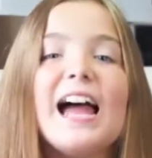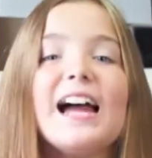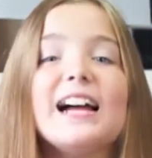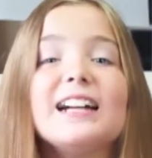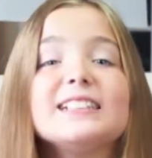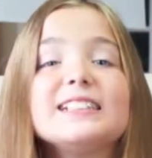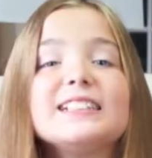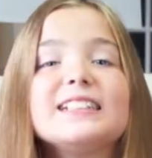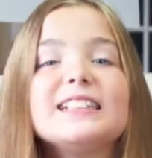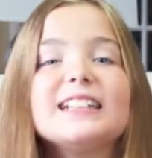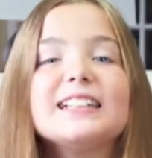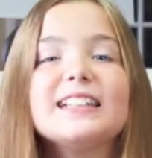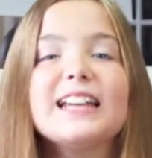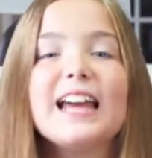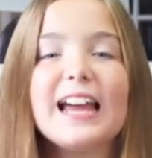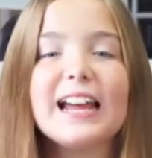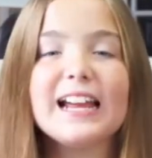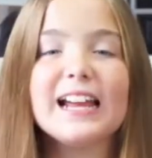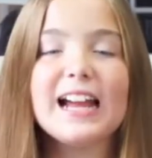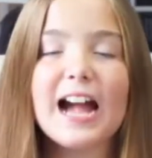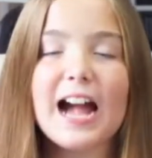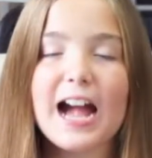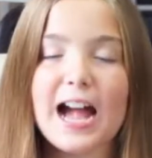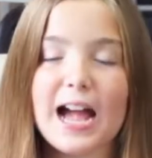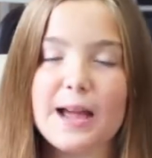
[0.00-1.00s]
and
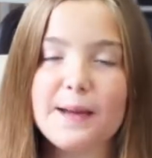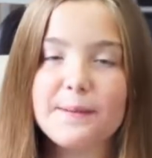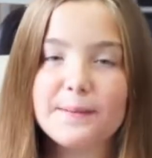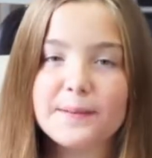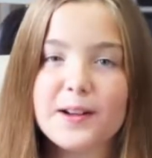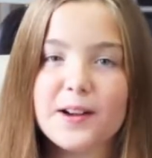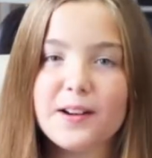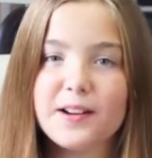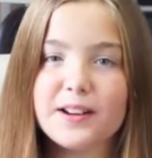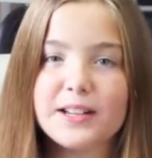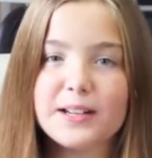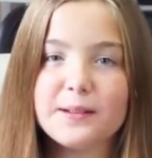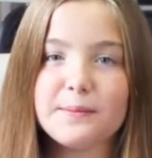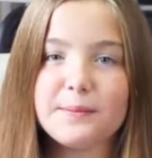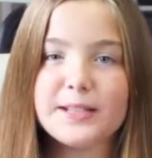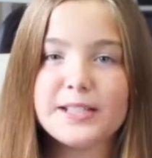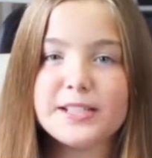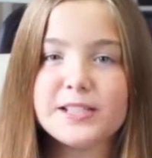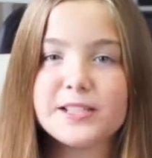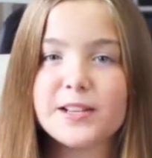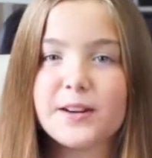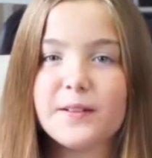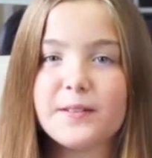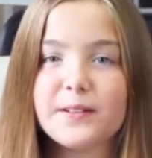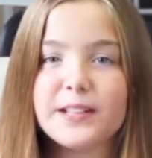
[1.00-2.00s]
today I'm going to
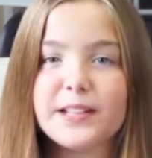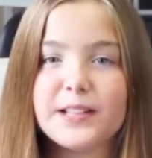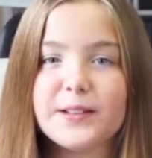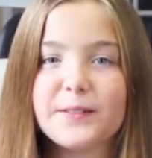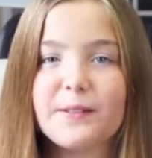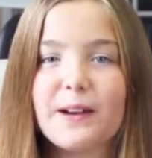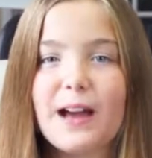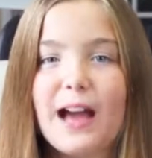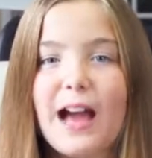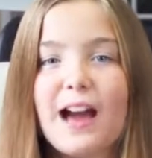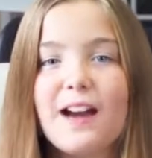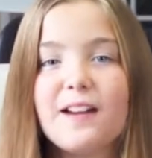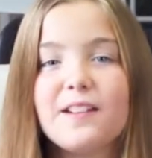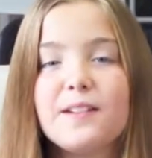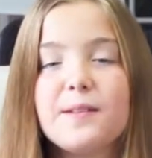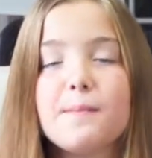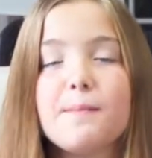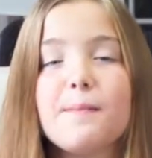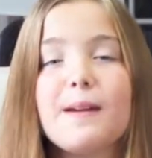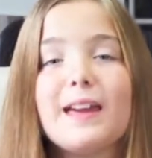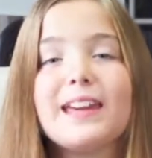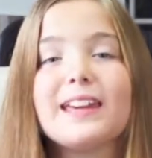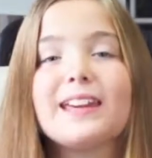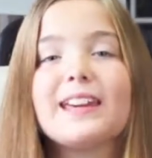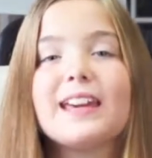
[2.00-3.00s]
be showing you how
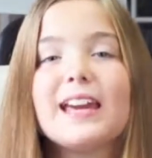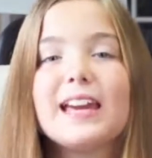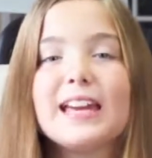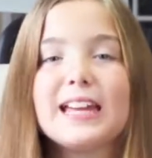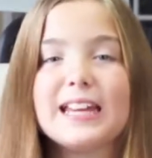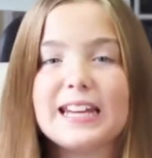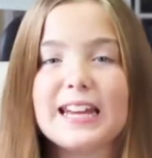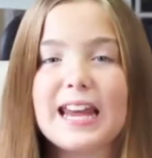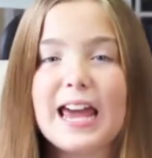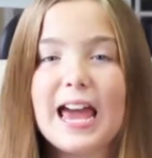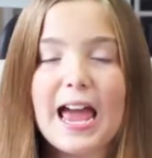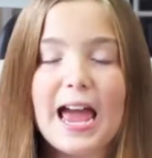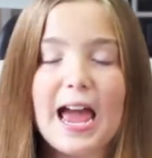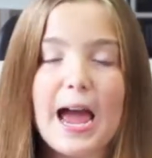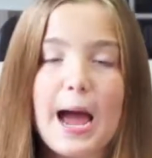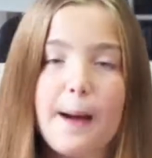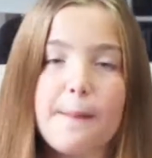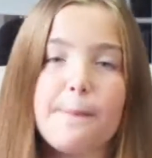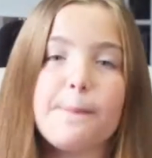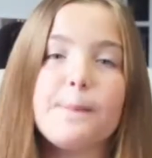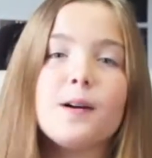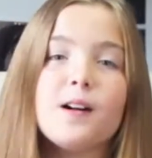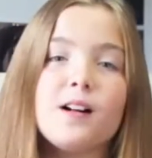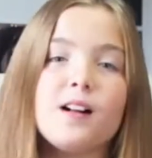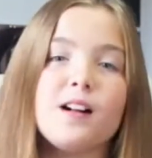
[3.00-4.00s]
to make an
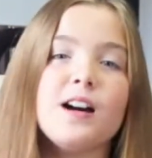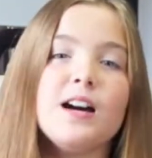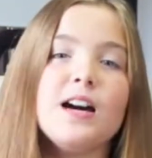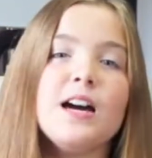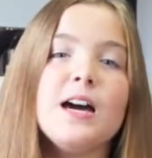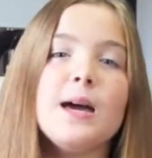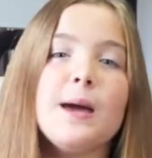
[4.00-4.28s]
apple